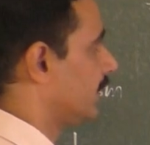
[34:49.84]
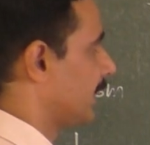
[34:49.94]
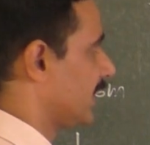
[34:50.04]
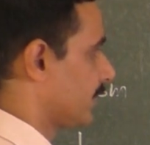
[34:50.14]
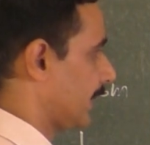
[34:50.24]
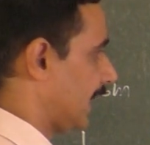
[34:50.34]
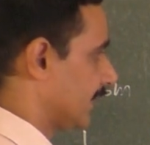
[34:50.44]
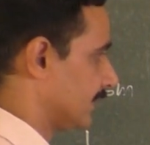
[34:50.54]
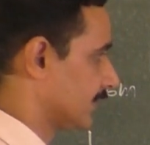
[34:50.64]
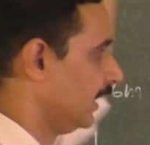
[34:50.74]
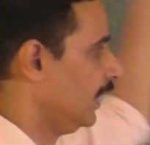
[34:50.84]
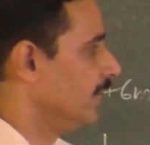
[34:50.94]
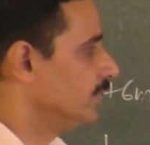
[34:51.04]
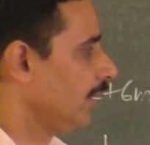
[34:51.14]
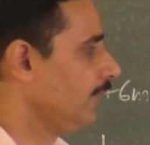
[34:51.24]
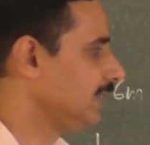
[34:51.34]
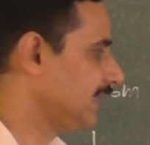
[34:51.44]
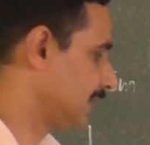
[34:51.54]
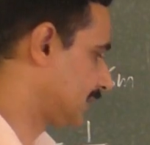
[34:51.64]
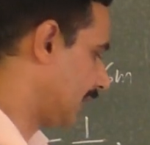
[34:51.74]
the principal axis. So
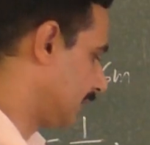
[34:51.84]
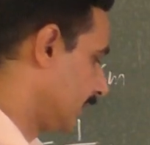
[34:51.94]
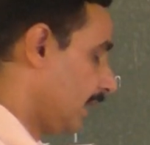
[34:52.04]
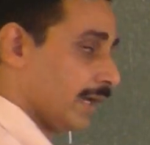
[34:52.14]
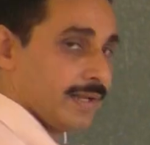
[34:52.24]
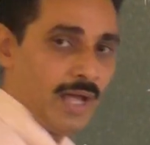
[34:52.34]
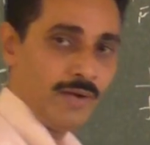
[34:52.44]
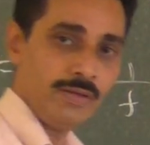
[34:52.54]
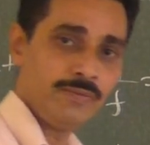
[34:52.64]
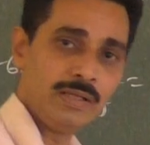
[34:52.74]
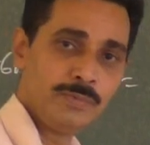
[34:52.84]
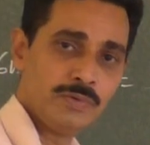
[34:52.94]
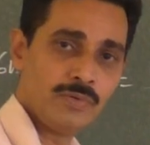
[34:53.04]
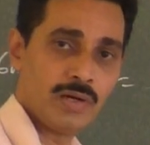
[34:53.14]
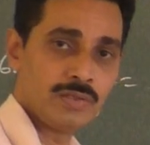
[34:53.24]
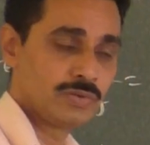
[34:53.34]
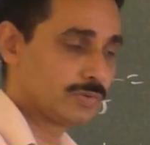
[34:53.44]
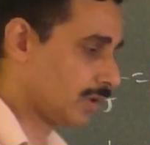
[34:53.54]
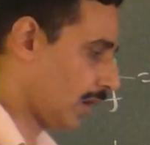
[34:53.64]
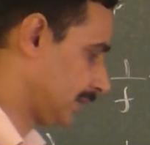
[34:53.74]
everything is dealt. Now we will move on
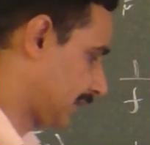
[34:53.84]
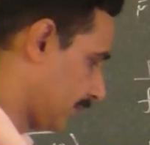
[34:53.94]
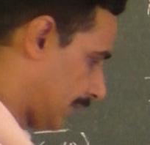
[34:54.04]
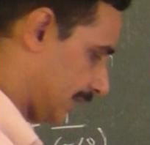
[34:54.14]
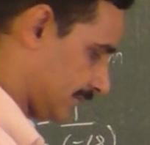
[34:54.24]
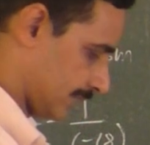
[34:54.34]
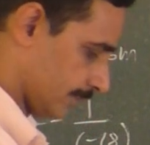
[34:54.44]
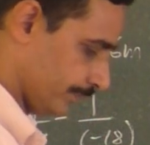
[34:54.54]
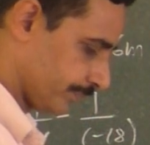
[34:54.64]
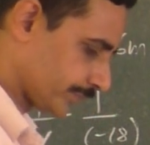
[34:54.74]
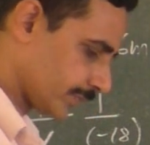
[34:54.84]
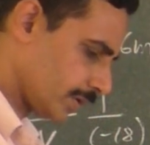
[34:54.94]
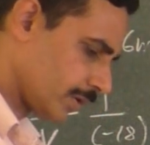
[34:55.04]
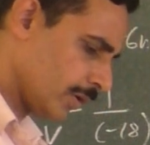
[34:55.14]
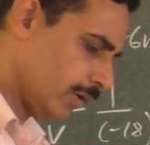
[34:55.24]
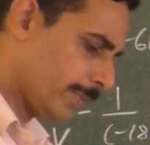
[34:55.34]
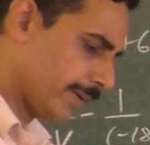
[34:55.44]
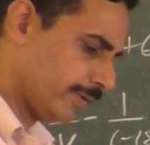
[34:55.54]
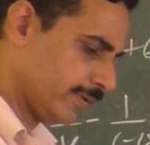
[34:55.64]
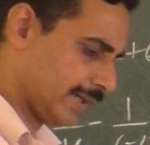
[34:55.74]
to concave lens. Hope
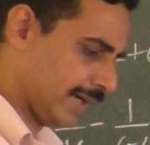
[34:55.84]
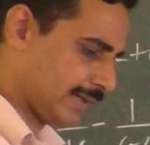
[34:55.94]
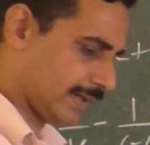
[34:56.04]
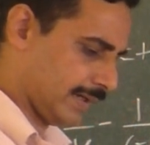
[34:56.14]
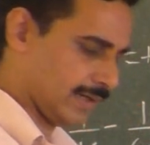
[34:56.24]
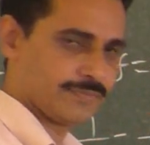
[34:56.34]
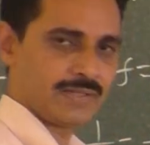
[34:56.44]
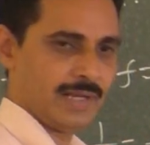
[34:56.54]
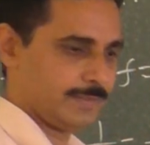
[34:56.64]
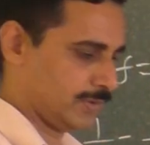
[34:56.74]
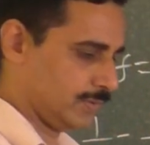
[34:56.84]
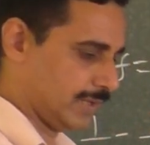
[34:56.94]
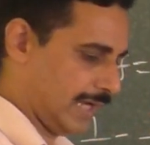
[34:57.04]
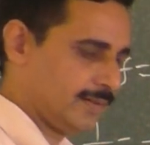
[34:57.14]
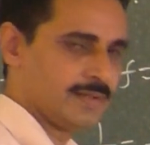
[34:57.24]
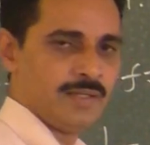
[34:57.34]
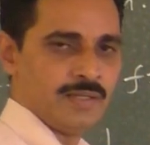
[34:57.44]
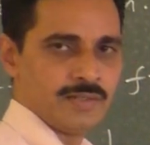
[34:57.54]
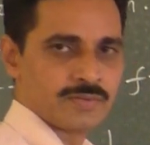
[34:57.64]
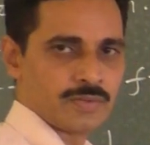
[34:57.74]
we will get enough time to do
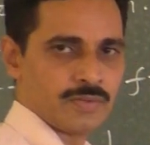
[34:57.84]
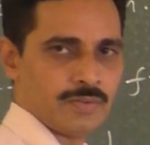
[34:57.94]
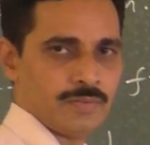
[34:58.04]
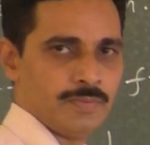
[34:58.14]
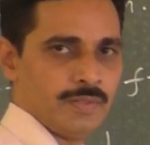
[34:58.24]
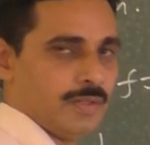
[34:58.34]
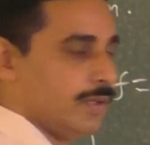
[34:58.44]
that. So